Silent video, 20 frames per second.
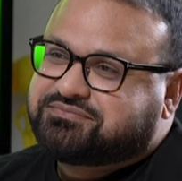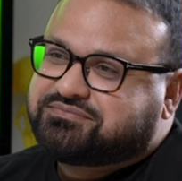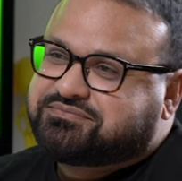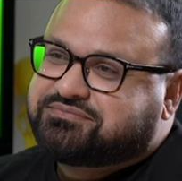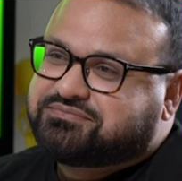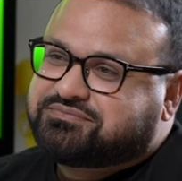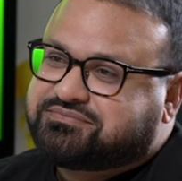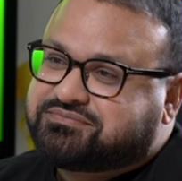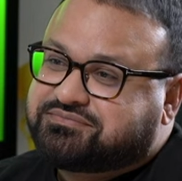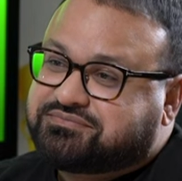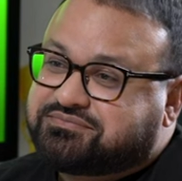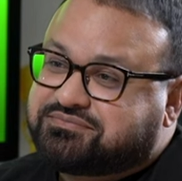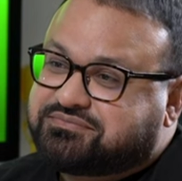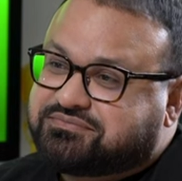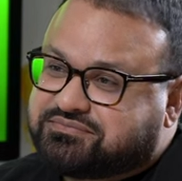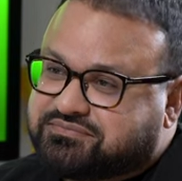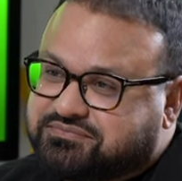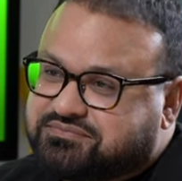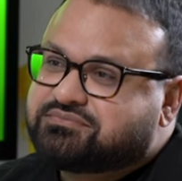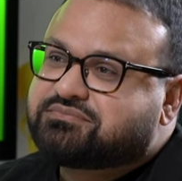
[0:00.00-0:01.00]
That's when I
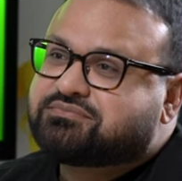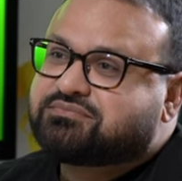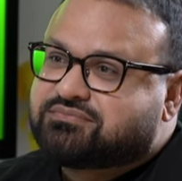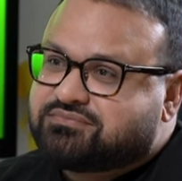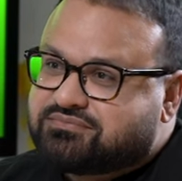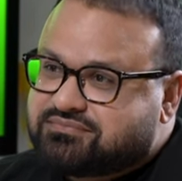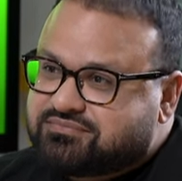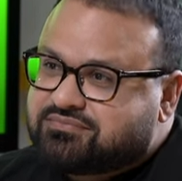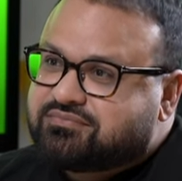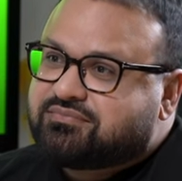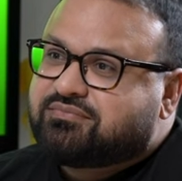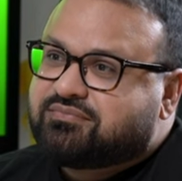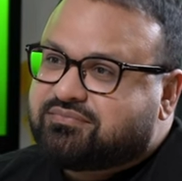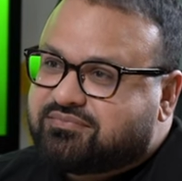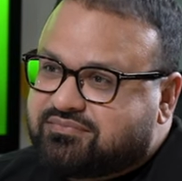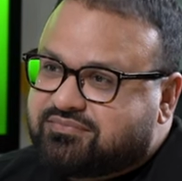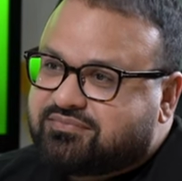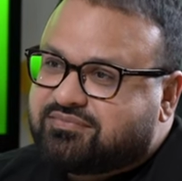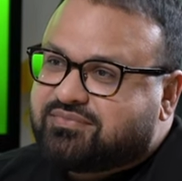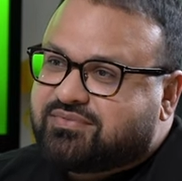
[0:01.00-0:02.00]
knew
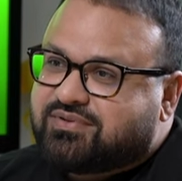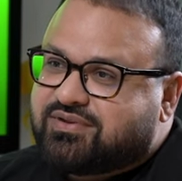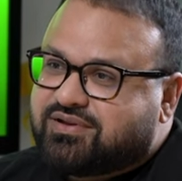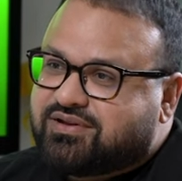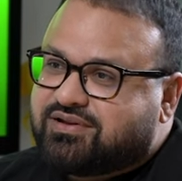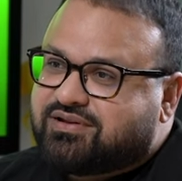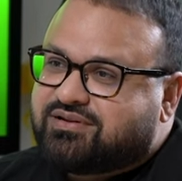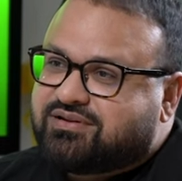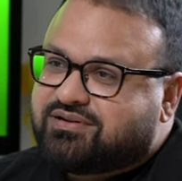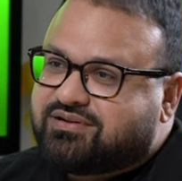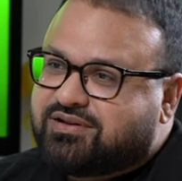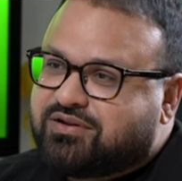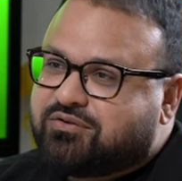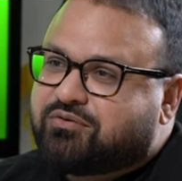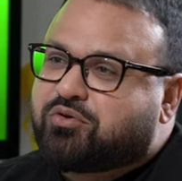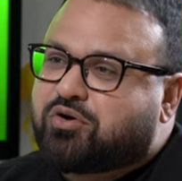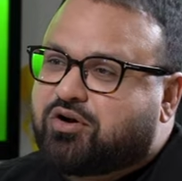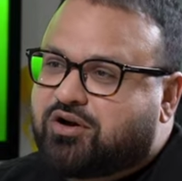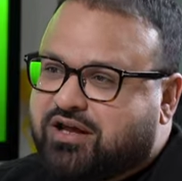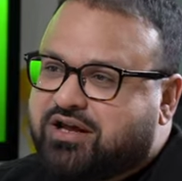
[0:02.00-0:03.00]
that, you know, it,
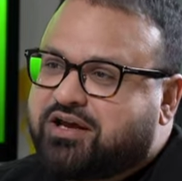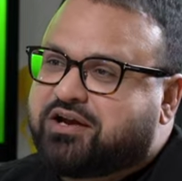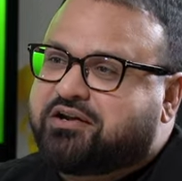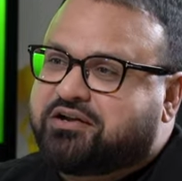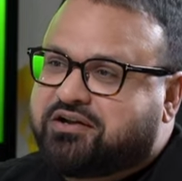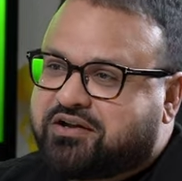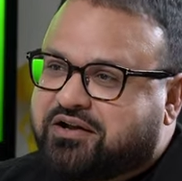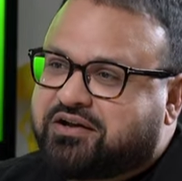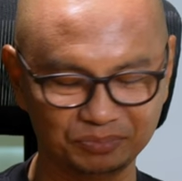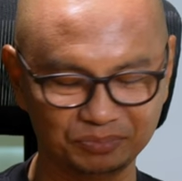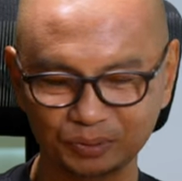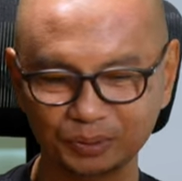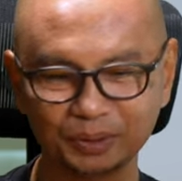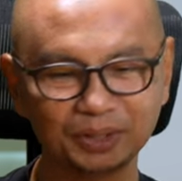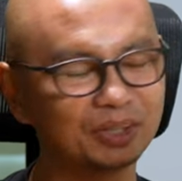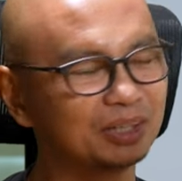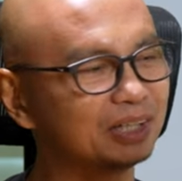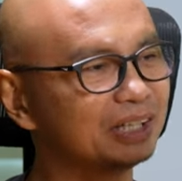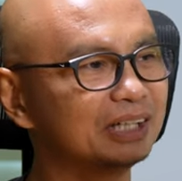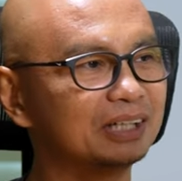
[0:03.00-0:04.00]
have got a hit. We
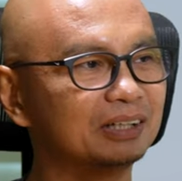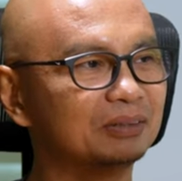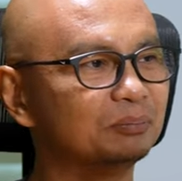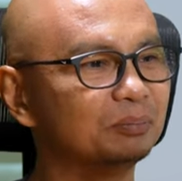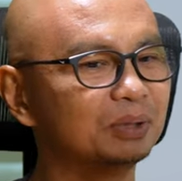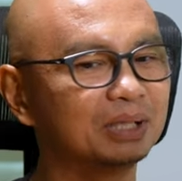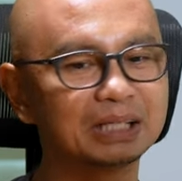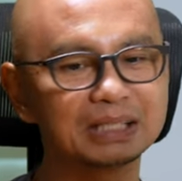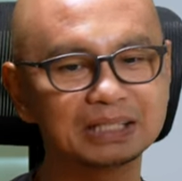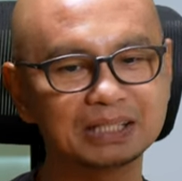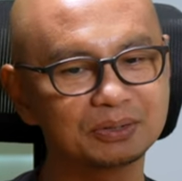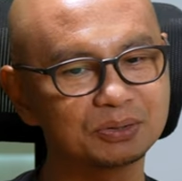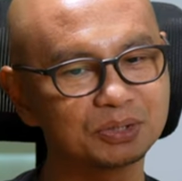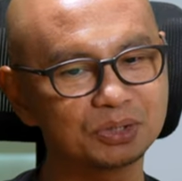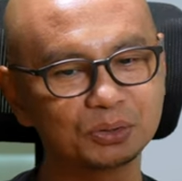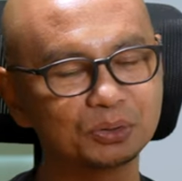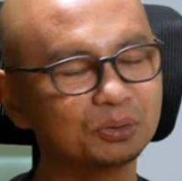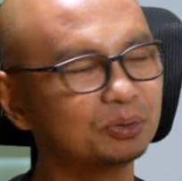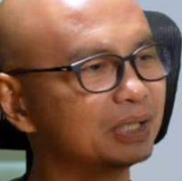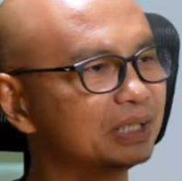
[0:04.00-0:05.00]
got a hit because there
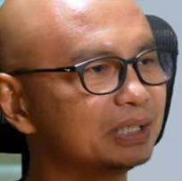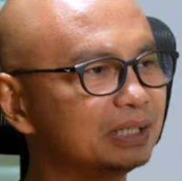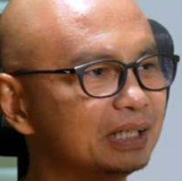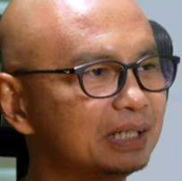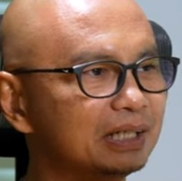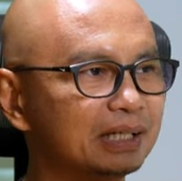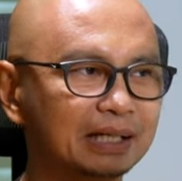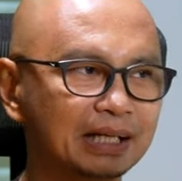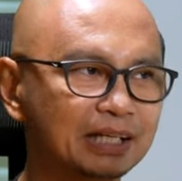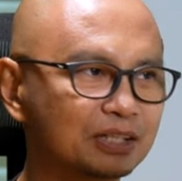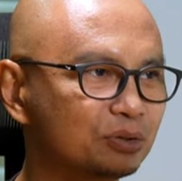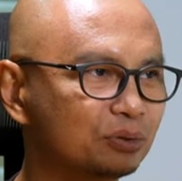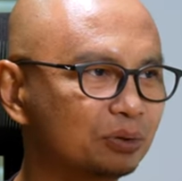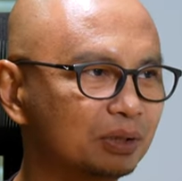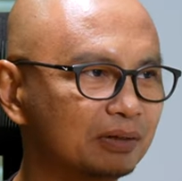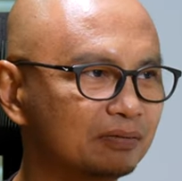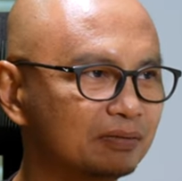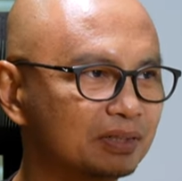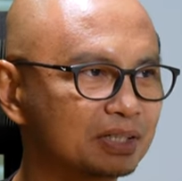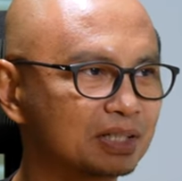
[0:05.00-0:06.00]
was no rating, and Astro
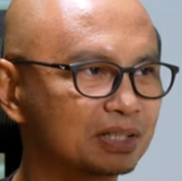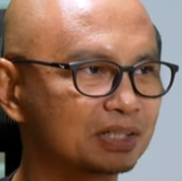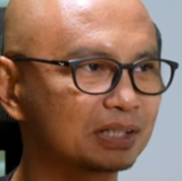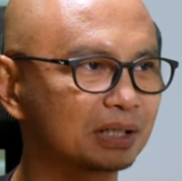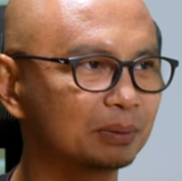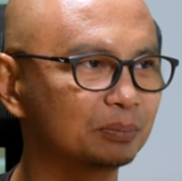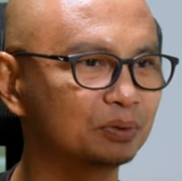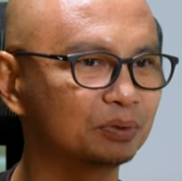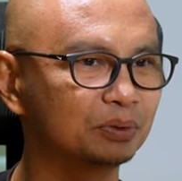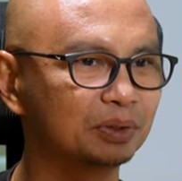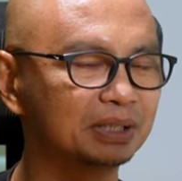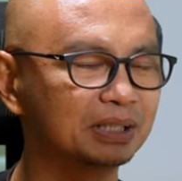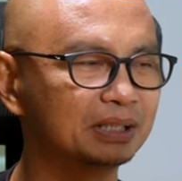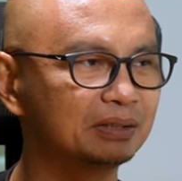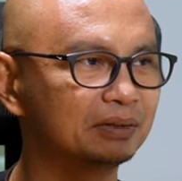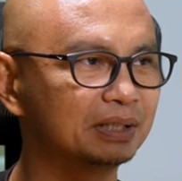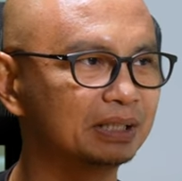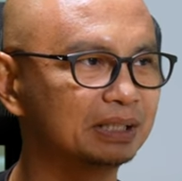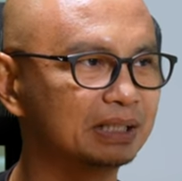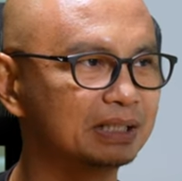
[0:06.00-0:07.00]
never subscribed to any
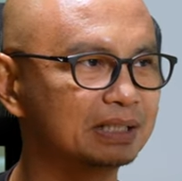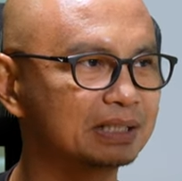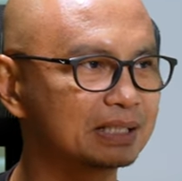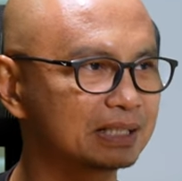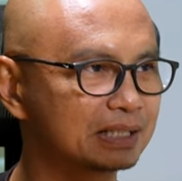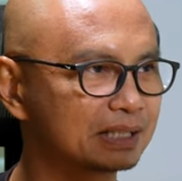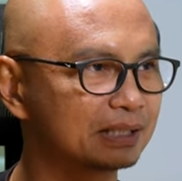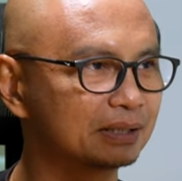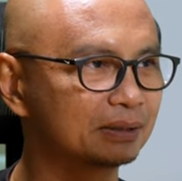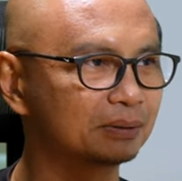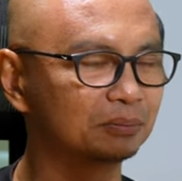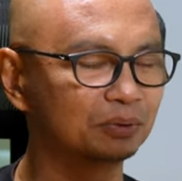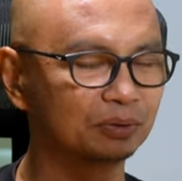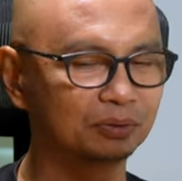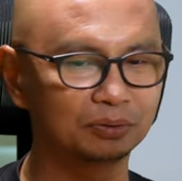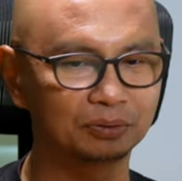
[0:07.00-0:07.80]
rating system or,